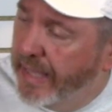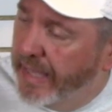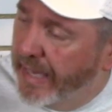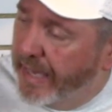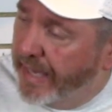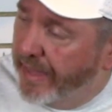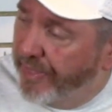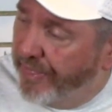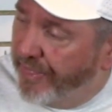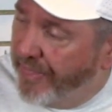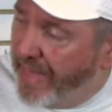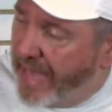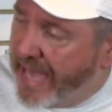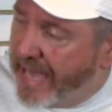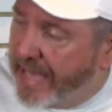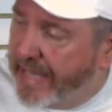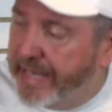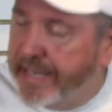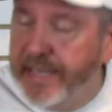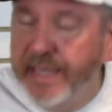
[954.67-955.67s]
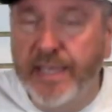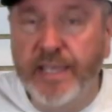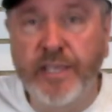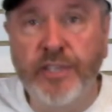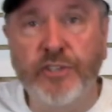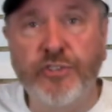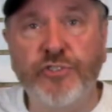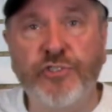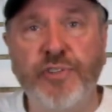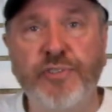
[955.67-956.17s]
And that
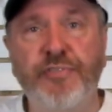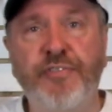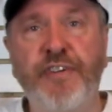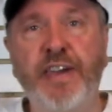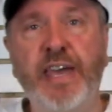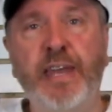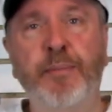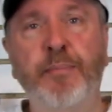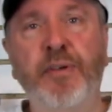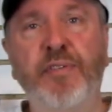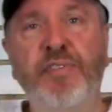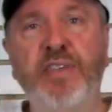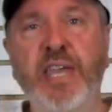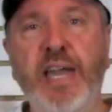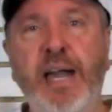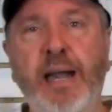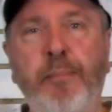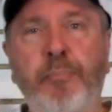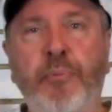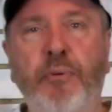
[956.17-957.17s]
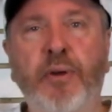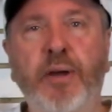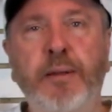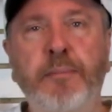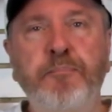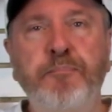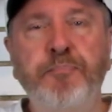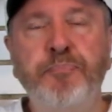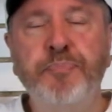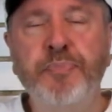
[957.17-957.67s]
is the Phantom of the Opera.
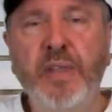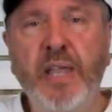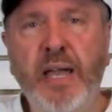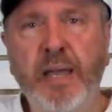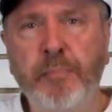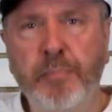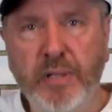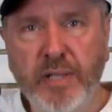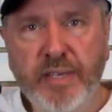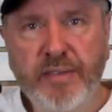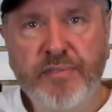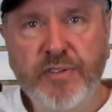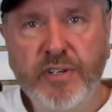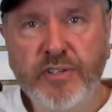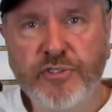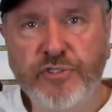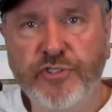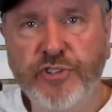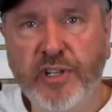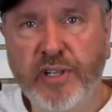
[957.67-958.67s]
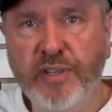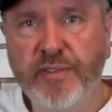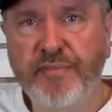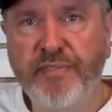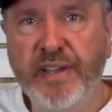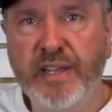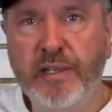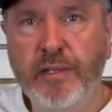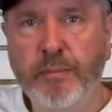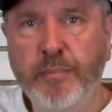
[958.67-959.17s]
I believe it is still
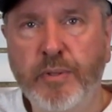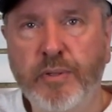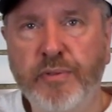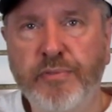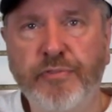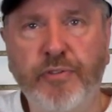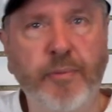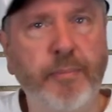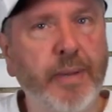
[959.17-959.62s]
available from